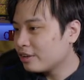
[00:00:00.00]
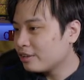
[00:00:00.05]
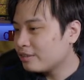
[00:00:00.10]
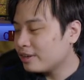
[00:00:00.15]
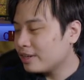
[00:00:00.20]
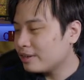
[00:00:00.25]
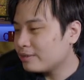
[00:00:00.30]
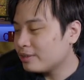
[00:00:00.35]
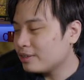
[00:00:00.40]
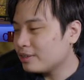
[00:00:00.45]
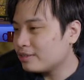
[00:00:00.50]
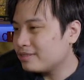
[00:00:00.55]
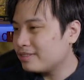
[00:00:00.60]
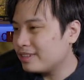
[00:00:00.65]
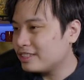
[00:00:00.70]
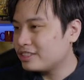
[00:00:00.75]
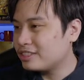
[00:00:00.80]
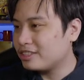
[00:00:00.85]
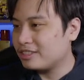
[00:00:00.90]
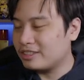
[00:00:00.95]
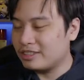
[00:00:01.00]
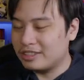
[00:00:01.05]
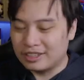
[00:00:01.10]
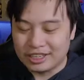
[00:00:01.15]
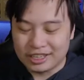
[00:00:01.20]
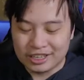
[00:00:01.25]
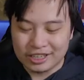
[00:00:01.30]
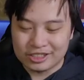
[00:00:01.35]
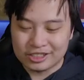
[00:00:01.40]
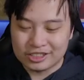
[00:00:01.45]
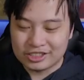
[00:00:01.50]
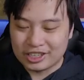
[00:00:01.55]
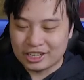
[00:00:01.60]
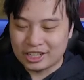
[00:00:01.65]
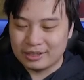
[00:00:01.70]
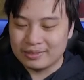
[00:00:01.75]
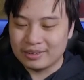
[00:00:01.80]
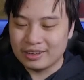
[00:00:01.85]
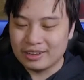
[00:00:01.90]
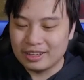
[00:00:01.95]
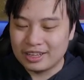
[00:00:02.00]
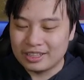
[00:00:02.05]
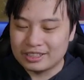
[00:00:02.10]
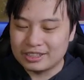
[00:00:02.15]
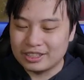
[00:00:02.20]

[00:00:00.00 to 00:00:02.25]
Fateful Adventure Tribal. Let's